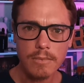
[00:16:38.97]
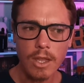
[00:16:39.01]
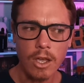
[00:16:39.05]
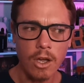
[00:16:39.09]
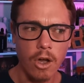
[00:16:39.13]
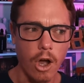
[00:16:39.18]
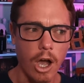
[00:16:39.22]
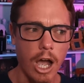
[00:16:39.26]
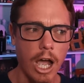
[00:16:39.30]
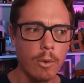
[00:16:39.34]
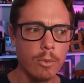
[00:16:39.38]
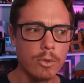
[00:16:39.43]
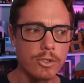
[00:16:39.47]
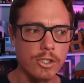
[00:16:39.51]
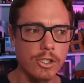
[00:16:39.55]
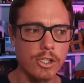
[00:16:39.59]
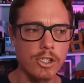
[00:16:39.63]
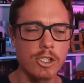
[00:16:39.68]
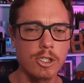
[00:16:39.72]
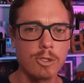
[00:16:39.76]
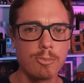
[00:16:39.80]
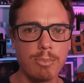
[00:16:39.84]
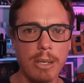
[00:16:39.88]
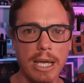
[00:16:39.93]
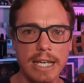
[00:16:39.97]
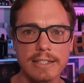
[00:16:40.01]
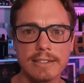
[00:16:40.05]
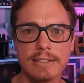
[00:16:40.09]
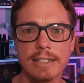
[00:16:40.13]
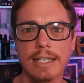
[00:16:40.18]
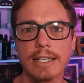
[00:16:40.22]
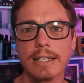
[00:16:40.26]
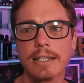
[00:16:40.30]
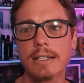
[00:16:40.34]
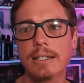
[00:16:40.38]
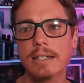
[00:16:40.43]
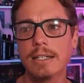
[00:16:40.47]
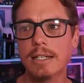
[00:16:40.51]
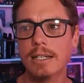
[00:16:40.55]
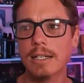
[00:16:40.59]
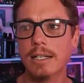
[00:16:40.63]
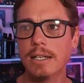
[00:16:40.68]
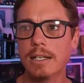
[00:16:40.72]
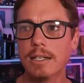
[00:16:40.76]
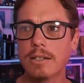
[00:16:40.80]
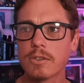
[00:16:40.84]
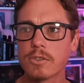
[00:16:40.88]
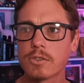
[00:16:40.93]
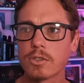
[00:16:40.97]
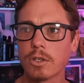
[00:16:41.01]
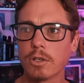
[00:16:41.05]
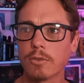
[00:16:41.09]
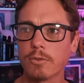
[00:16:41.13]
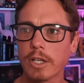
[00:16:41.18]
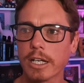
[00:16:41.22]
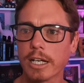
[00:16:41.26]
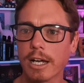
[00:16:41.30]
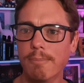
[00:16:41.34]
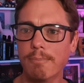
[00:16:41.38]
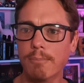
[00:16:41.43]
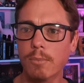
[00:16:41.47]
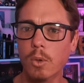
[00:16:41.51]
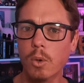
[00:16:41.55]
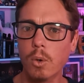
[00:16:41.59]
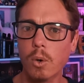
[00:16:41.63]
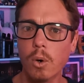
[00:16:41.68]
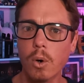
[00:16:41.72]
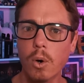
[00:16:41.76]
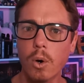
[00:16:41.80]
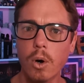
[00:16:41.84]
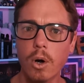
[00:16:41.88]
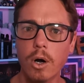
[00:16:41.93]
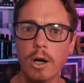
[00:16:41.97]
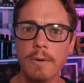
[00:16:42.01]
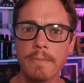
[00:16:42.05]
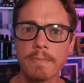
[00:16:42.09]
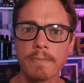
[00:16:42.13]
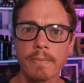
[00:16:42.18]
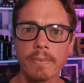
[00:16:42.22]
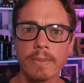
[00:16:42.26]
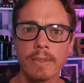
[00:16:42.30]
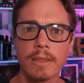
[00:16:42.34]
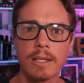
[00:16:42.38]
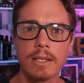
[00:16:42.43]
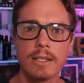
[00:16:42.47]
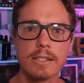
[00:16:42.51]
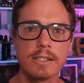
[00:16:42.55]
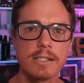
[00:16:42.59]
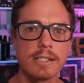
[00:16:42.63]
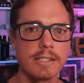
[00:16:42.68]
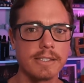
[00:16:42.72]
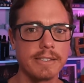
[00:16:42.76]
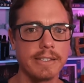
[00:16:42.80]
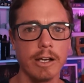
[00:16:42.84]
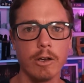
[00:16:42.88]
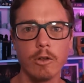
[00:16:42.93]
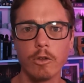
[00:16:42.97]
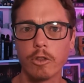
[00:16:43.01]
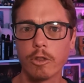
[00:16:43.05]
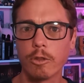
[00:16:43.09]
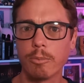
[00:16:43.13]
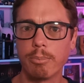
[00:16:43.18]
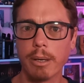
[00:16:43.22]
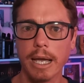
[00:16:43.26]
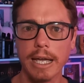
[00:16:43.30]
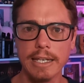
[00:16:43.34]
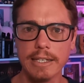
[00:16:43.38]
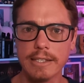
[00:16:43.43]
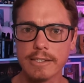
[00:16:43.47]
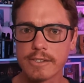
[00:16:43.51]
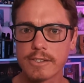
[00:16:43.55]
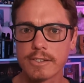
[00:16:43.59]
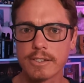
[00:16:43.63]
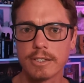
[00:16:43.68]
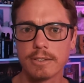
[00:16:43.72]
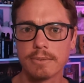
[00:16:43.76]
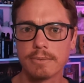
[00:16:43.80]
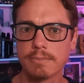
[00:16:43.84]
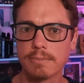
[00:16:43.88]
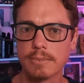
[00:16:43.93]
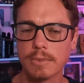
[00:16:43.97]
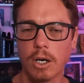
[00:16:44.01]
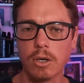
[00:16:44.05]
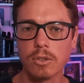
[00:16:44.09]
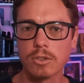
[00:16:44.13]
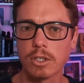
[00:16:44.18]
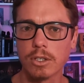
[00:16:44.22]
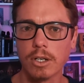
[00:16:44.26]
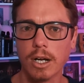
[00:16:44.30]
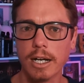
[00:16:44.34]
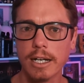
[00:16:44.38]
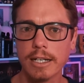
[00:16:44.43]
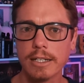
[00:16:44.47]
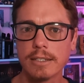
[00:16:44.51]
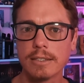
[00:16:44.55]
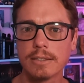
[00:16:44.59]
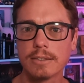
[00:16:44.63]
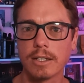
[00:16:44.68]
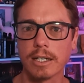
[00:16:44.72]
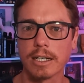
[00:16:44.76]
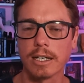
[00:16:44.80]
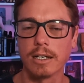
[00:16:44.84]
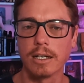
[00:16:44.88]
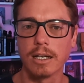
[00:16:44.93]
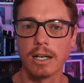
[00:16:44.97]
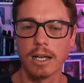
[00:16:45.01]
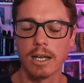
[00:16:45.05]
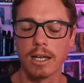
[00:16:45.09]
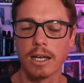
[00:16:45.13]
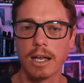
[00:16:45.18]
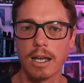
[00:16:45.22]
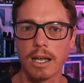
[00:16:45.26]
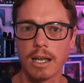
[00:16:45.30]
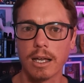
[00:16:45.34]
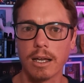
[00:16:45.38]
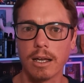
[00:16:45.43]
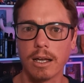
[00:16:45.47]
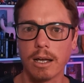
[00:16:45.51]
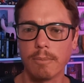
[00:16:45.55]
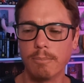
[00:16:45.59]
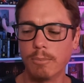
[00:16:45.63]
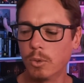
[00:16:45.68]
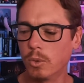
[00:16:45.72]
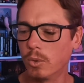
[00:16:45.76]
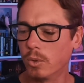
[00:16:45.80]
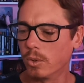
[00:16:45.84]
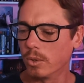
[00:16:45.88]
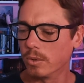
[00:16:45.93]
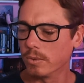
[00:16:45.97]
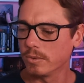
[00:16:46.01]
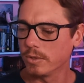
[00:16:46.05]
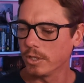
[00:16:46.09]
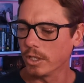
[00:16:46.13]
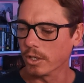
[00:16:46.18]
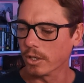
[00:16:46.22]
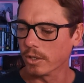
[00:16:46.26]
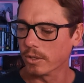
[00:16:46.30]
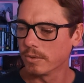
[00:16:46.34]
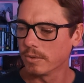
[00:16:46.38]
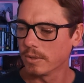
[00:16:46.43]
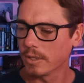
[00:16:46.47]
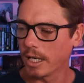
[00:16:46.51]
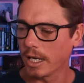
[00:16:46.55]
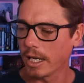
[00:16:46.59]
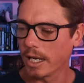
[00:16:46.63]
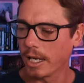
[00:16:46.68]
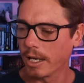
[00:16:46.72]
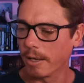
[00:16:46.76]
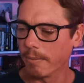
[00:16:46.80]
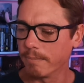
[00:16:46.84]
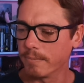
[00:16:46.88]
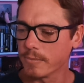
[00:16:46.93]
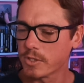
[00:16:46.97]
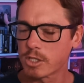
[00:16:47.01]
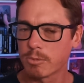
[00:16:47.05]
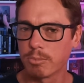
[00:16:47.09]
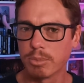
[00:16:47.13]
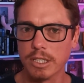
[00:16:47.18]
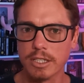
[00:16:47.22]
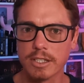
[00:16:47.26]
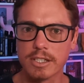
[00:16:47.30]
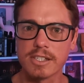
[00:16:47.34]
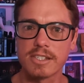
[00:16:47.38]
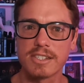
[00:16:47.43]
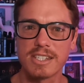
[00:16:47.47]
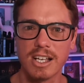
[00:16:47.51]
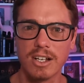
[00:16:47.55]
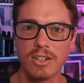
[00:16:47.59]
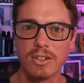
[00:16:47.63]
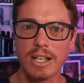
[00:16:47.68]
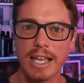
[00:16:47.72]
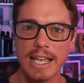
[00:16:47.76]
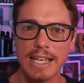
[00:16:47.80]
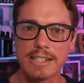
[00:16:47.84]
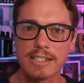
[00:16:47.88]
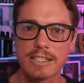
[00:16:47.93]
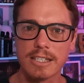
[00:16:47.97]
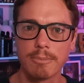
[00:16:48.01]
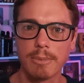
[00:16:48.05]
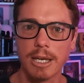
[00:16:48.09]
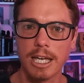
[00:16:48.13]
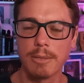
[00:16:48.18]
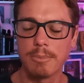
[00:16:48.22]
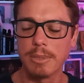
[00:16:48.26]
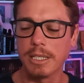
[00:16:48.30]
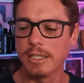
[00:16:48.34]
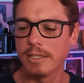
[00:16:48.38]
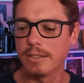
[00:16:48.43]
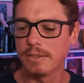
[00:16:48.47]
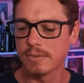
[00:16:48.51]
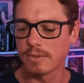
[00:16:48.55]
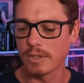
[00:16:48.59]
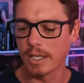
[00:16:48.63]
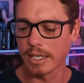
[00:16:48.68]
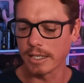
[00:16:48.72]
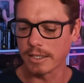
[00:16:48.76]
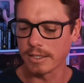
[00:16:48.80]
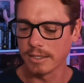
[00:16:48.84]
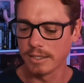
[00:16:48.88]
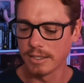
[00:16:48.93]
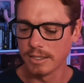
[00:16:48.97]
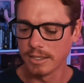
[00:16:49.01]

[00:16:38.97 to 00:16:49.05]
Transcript: I was expecting sort of like a more stealth-based GoldenEye, like a more, you know, Splinter Cell-esque maybe, like,